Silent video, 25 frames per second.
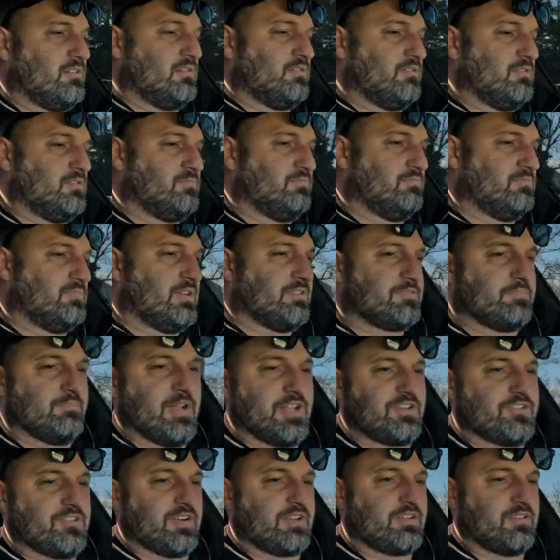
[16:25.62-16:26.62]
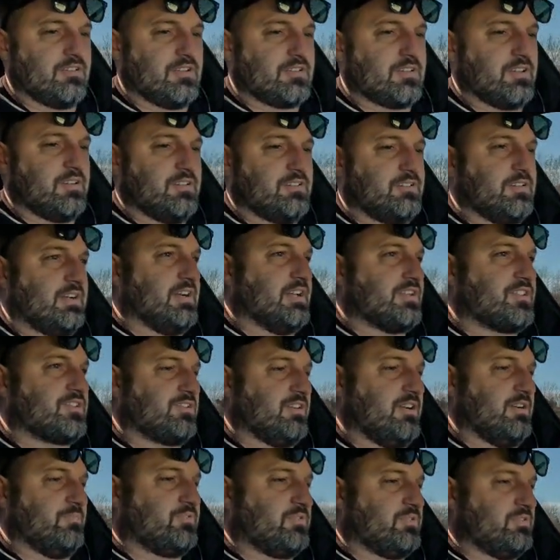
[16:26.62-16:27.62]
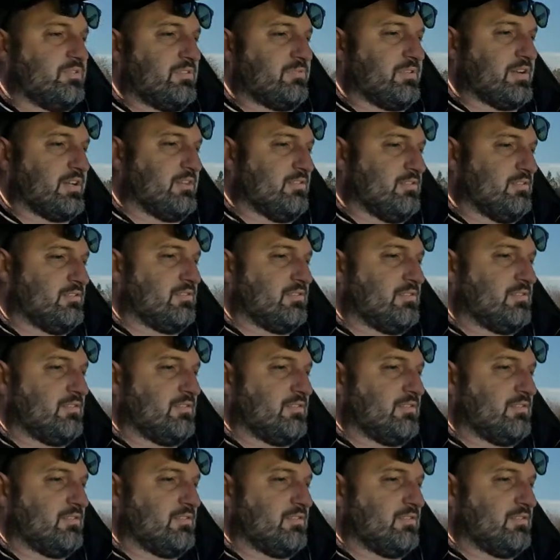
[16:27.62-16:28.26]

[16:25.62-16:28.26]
Oh, that was metric. Okay, trip. Here we go.